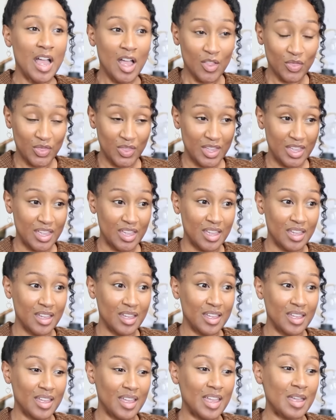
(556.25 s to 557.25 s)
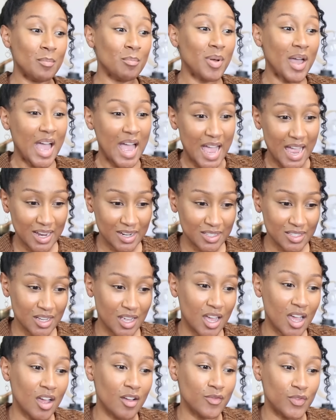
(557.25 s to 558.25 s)
the impact
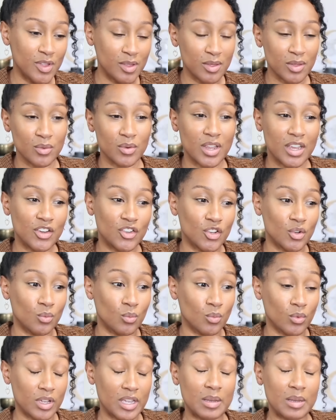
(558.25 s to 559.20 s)
of this lunation